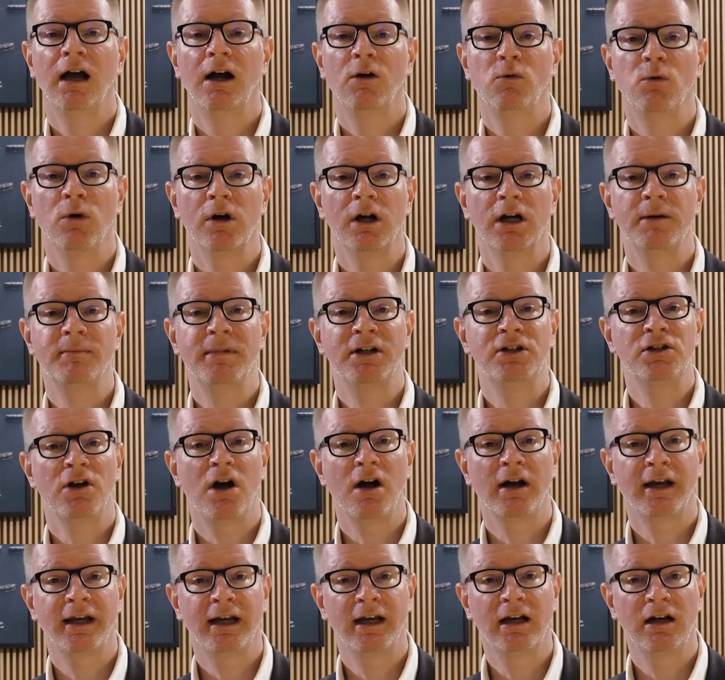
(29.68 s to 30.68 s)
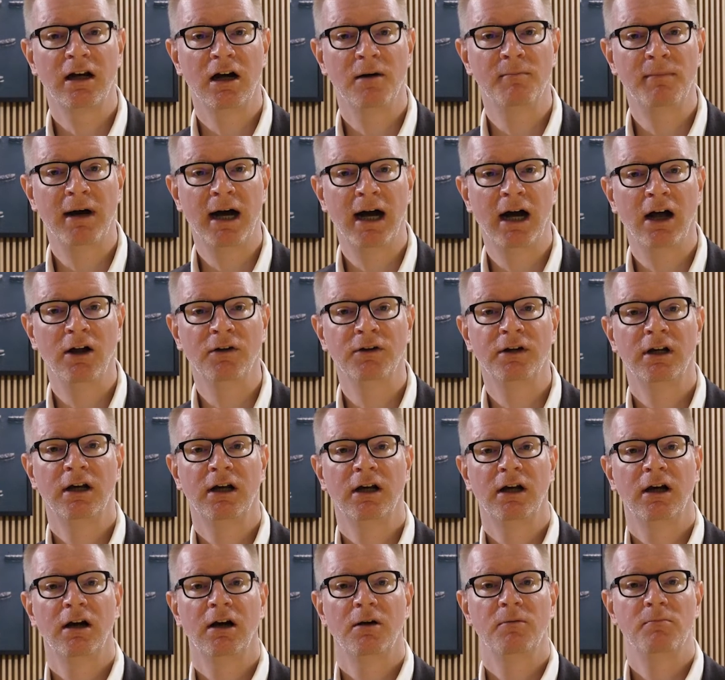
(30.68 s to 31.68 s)
We're going to be talking about
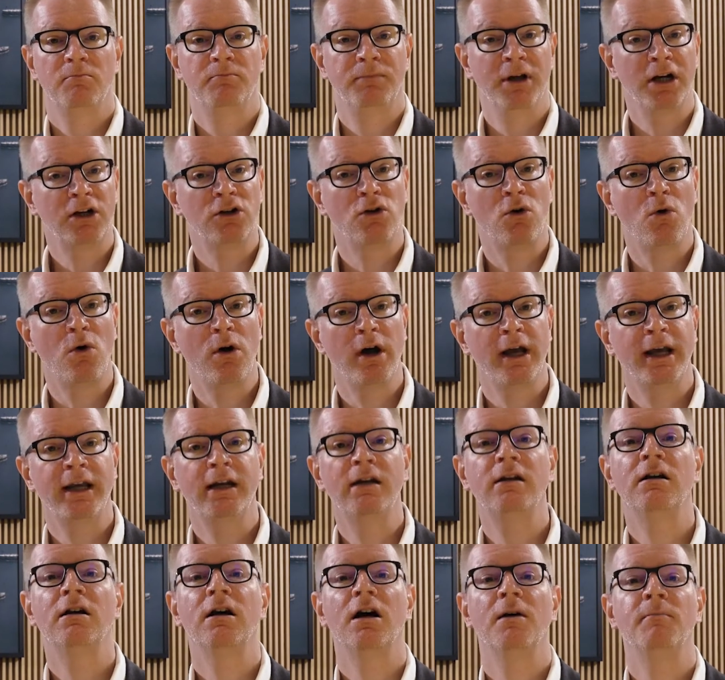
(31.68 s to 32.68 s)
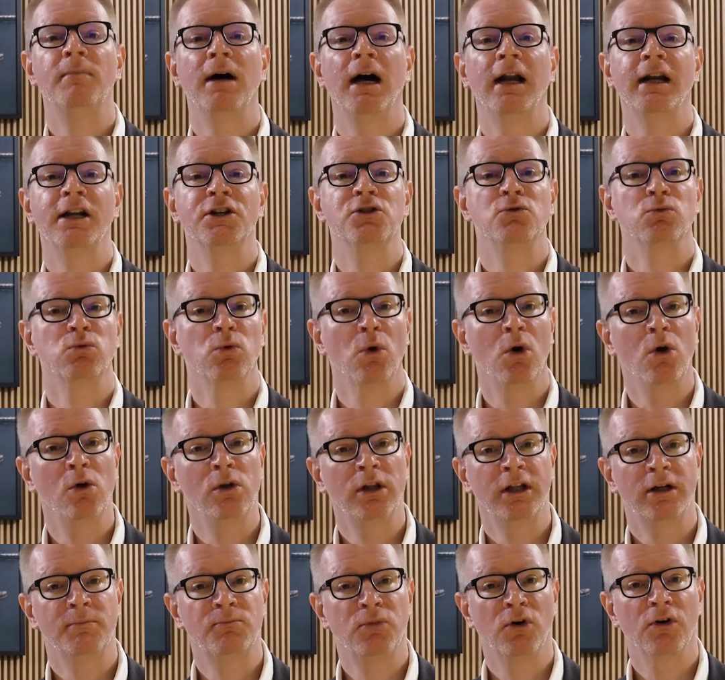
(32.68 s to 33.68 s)
Bitcoin, about its role
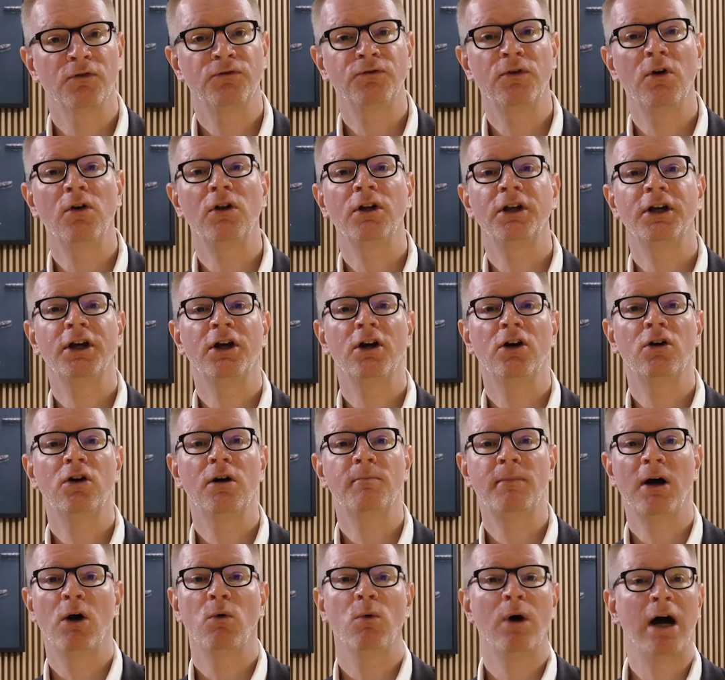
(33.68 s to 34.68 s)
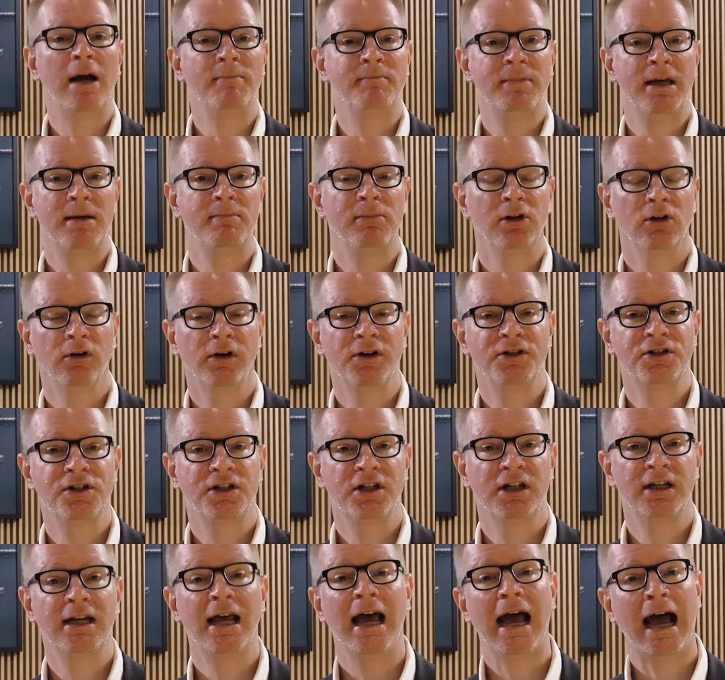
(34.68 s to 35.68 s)
in a portfolio, about why people are
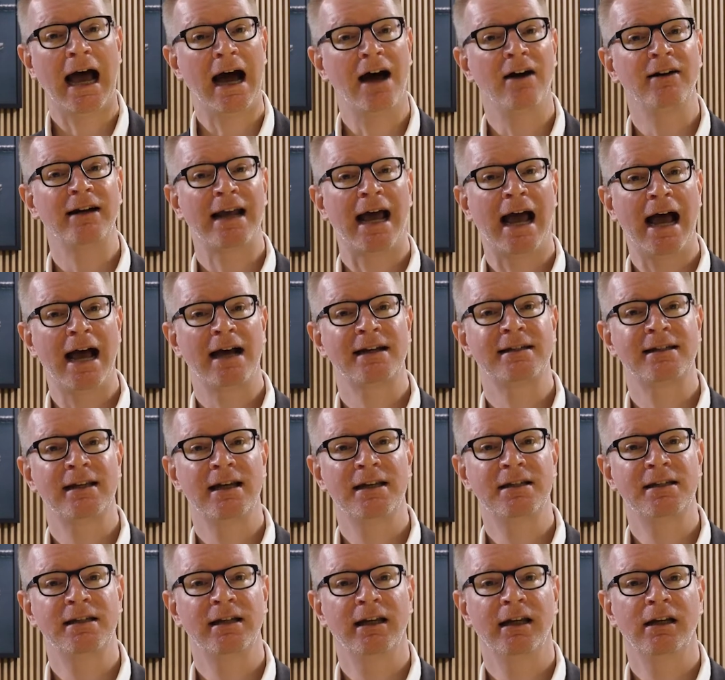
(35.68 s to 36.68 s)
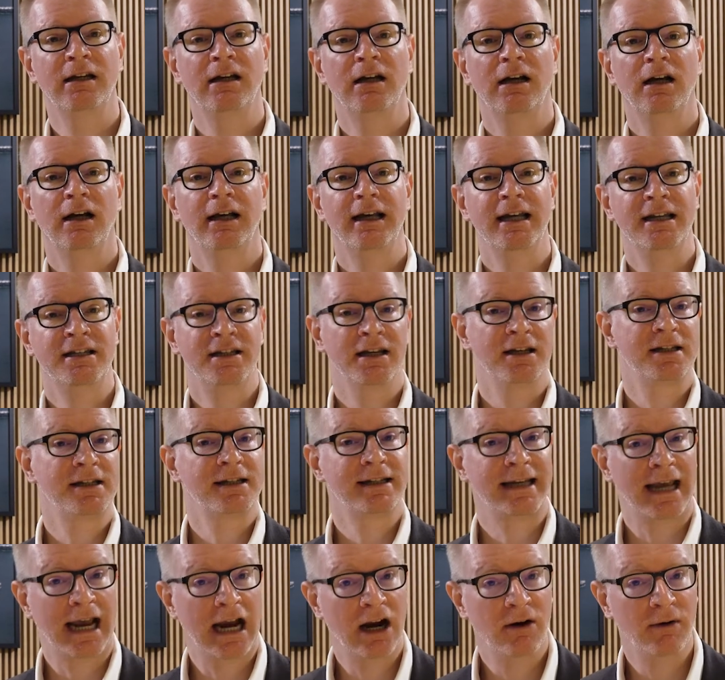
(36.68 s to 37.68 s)
interested, how to access it, is it
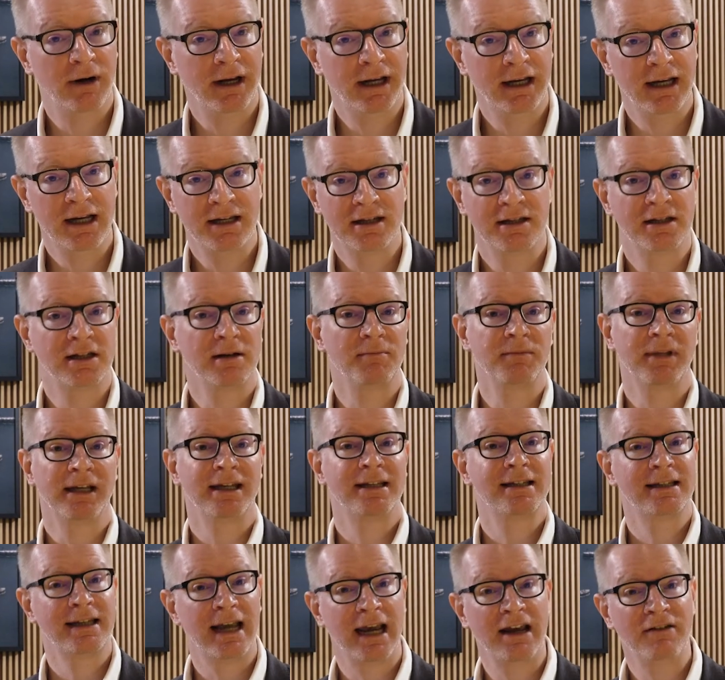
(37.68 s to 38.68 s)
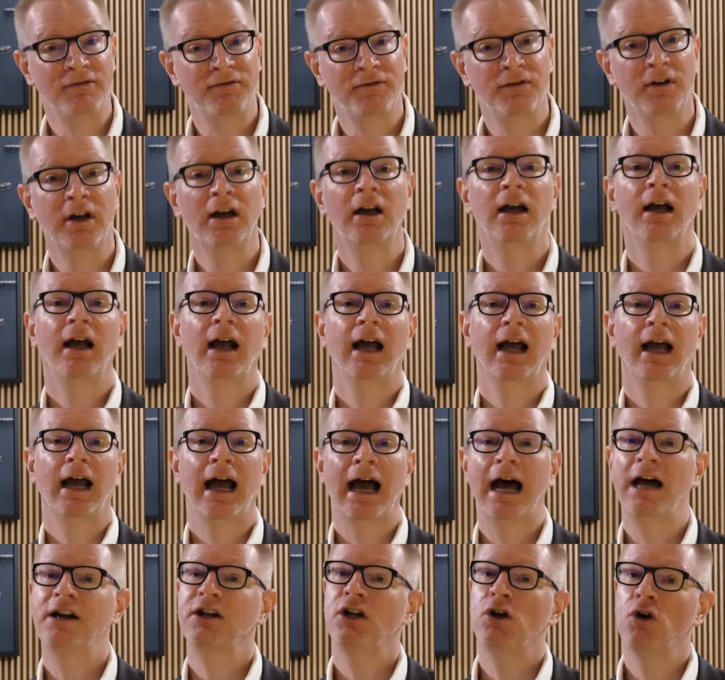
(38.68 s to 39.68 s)
scary, is it something safe,
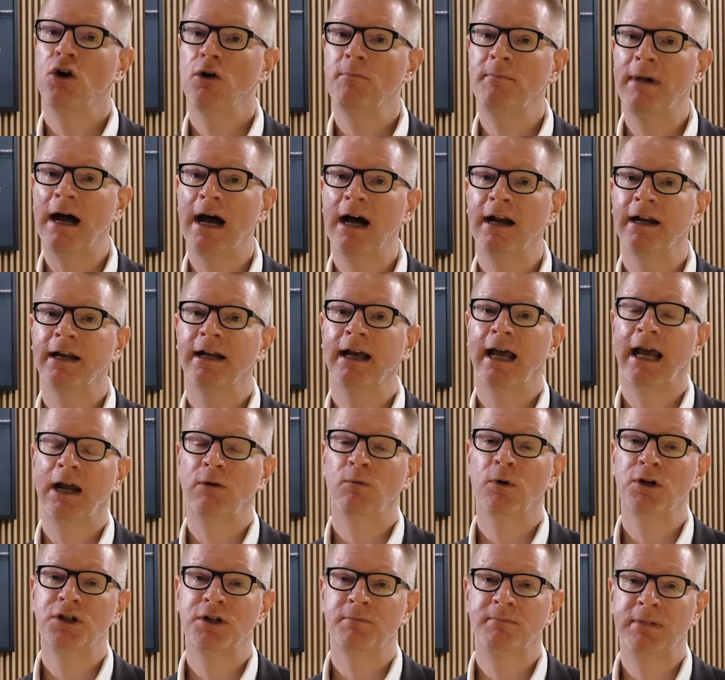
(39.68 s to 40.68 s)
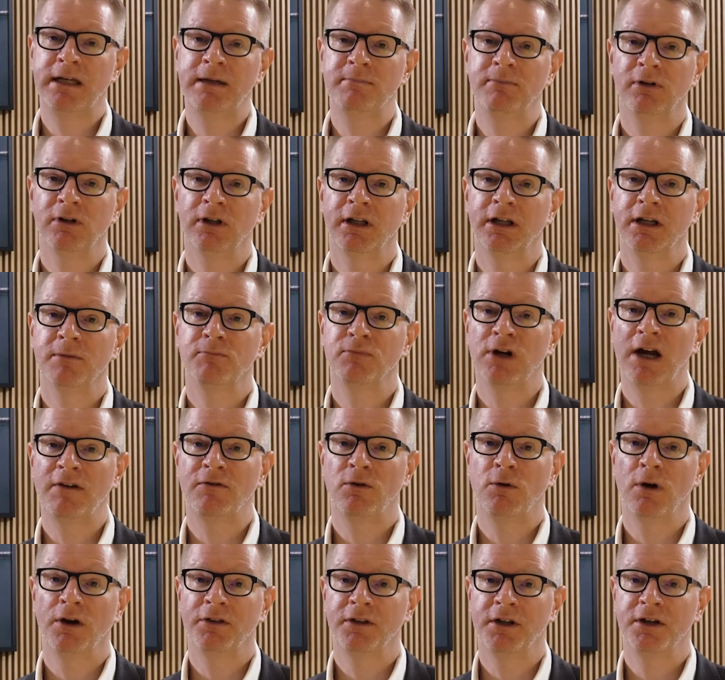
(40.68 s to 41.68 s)
how to go about it, and what do people in the private
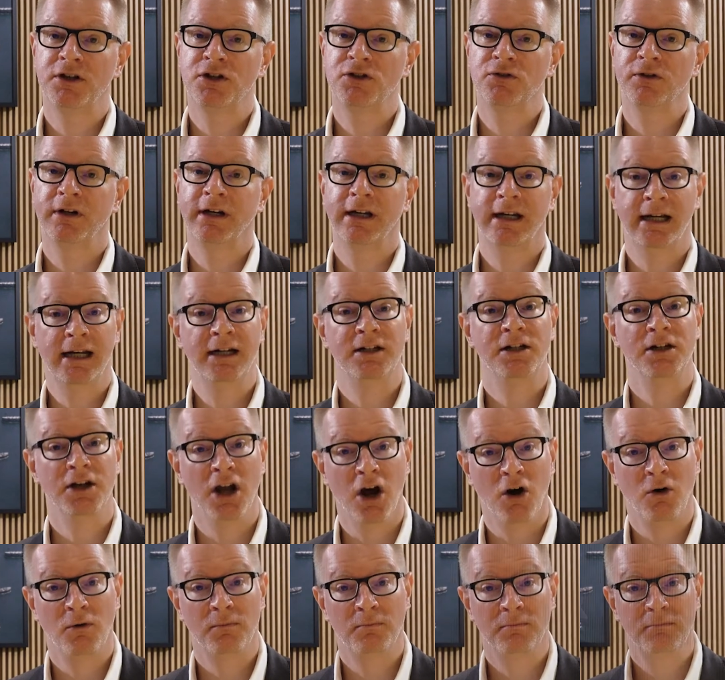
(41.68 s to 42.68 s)
wealth industry need to know.